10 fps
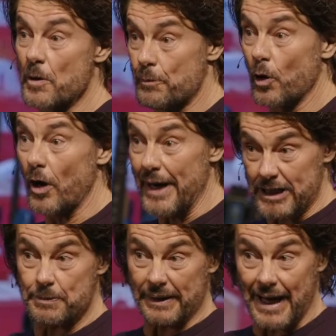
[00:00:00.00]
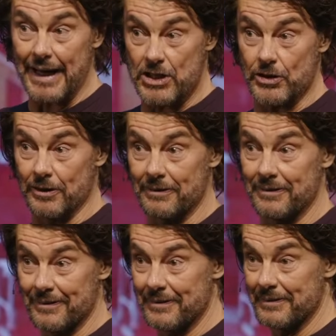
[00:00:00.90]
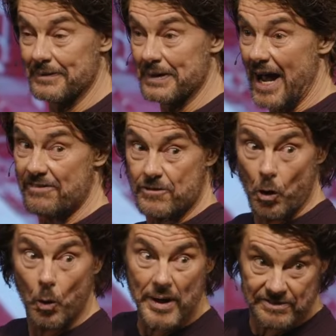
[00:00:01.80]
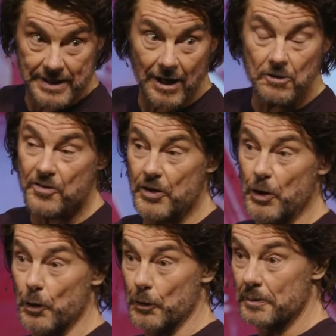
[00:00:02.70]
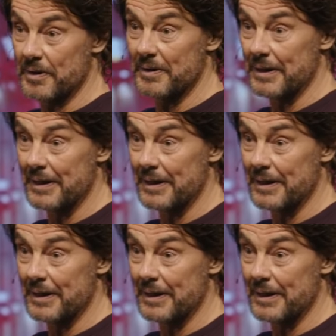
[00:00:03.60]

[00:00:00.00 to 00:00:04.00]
that put on expectation after all we've done for you.